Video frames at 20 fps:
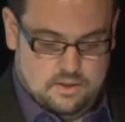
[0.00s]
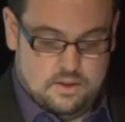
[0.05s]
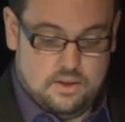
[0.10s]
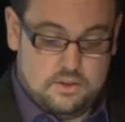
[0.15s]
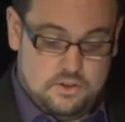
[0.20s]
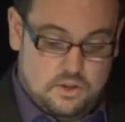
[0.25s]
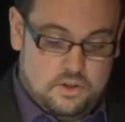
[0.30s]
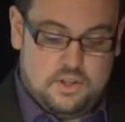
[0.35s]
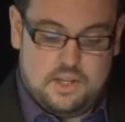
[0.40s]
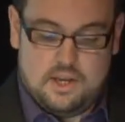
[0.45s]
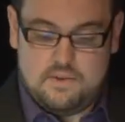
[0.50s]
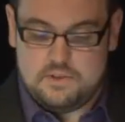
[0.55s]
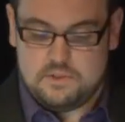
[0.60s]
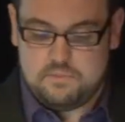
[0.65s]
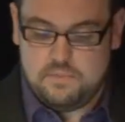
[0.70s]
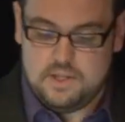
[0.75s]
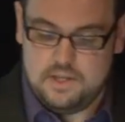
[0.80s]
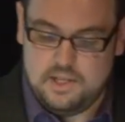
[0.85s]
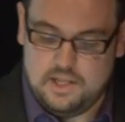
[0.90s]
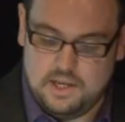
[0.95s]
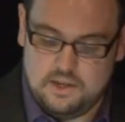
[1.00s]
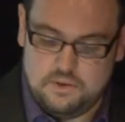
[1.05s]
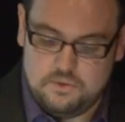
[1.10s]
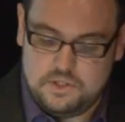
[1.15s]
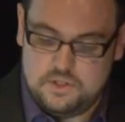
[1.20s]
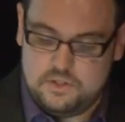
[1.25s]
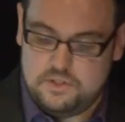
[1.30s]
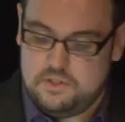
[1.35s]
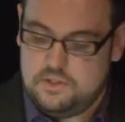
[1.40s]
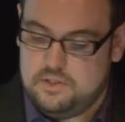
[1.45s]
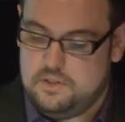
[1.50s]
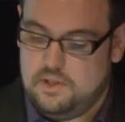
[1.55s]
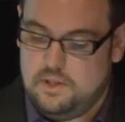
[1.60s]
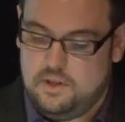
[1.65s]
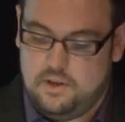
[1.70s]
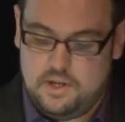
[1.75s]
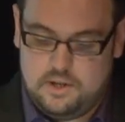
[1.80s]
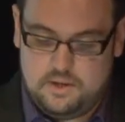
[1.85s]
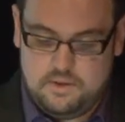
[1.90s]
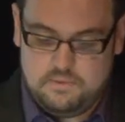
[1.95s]
And you can have as many languages as you
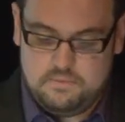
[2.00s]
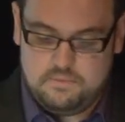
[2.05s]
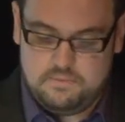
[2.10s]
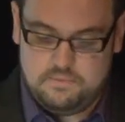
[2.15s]
like.